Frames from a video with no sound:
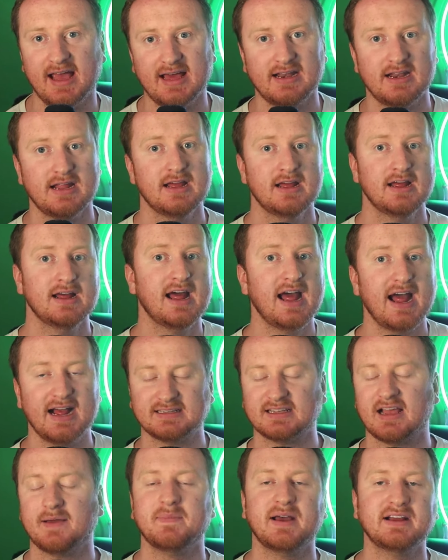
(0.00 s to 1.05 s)
And
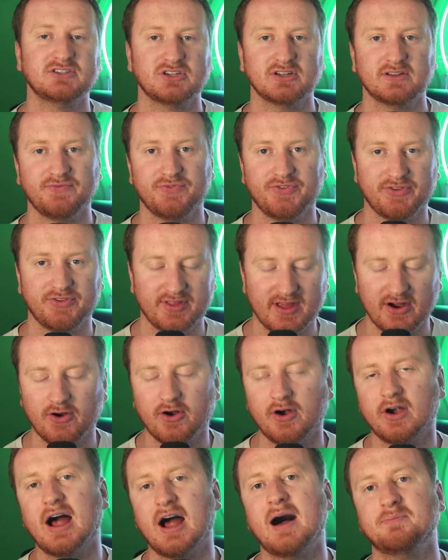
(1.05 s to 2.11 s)
as I mentioned, there
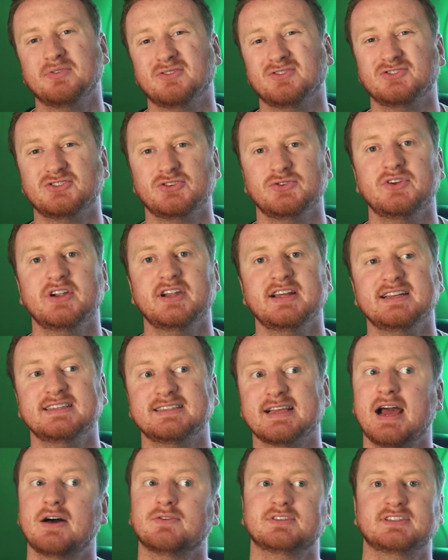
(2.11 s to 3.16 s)
are
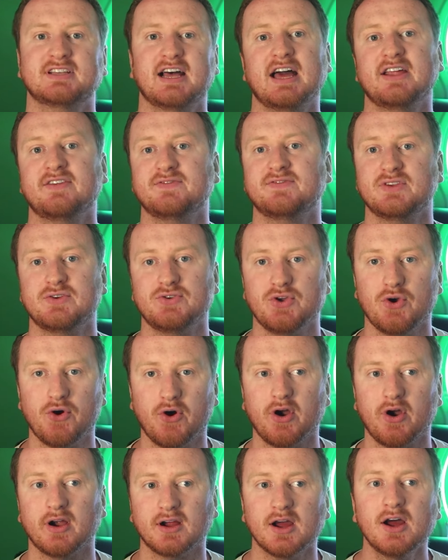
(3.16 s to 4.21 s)
opportunities outside of New
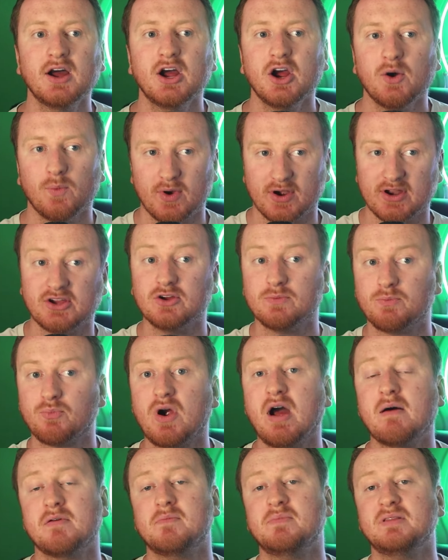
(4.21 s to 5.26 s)
York where you could
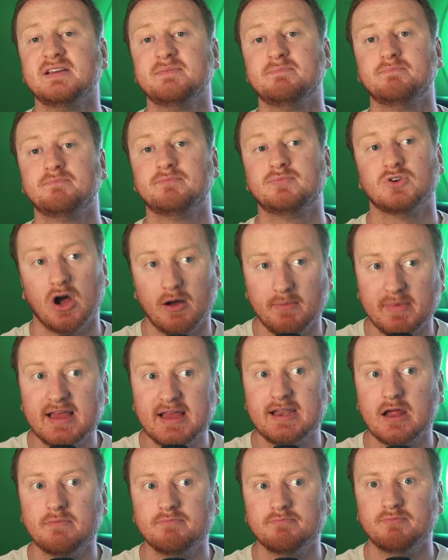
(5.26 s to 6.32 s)
probably come
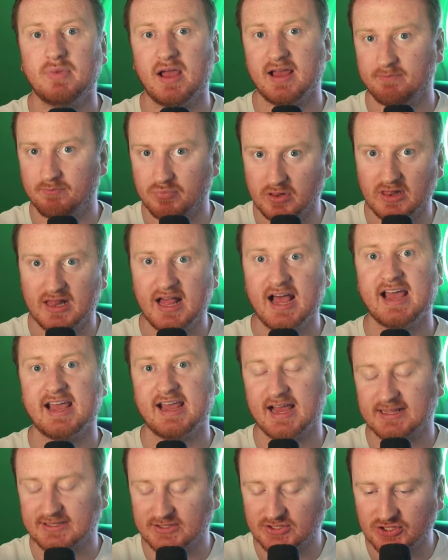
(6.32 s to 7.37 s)
in and play
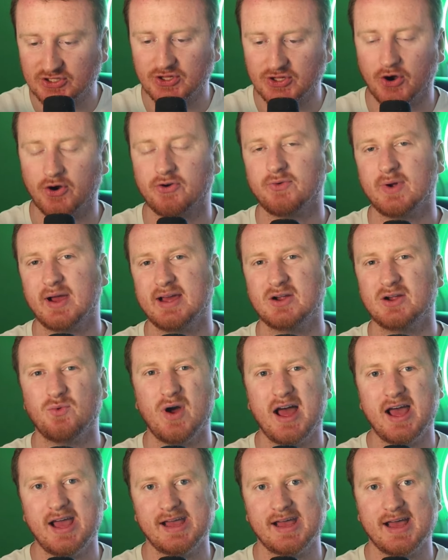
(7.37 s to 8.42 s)
and start right
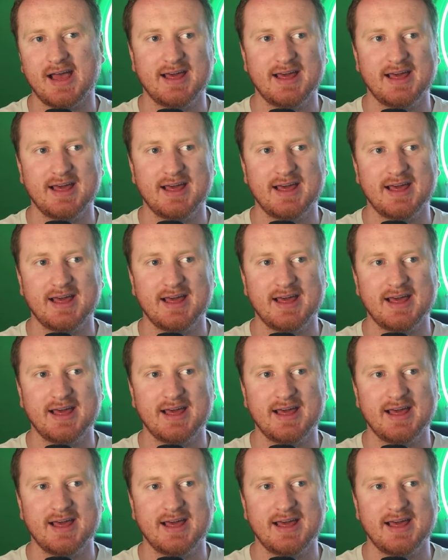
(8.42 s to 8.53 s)
away.